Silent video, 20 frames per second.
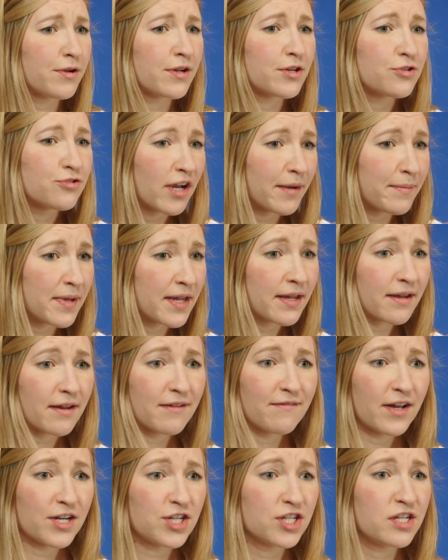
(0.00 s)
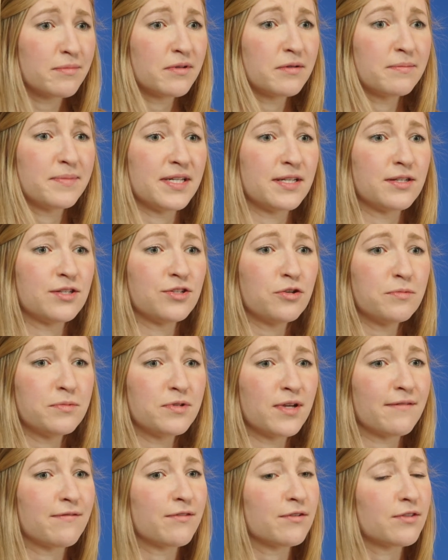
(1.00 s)
you can try making a vegetable bean soup
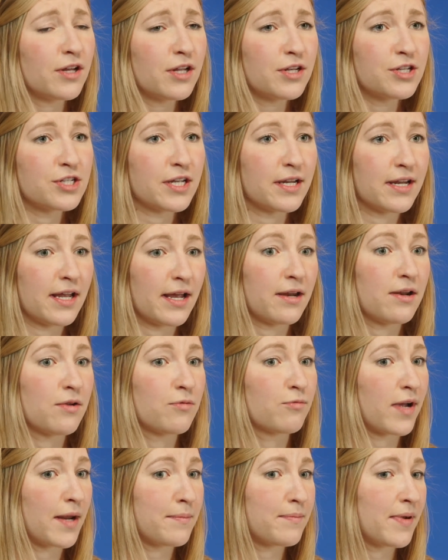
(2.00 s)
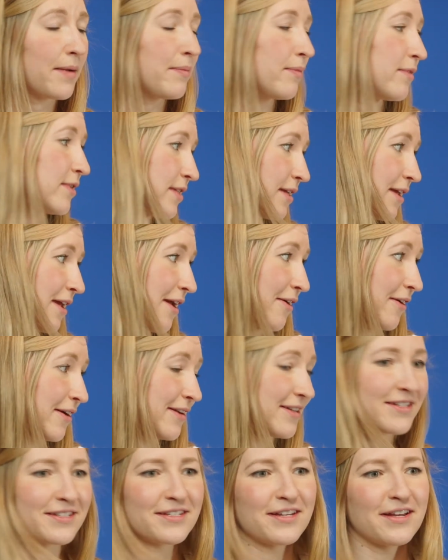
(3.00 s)
to have for lunch and add red peppers and
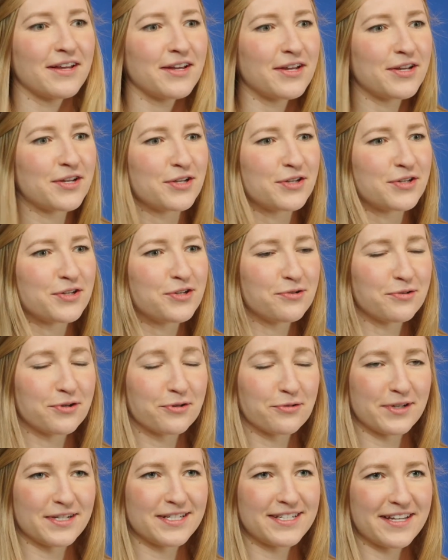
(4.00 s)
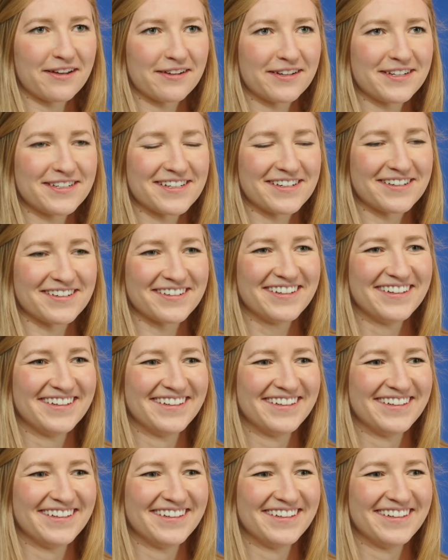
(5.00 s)
carrots to a green salad at dinner.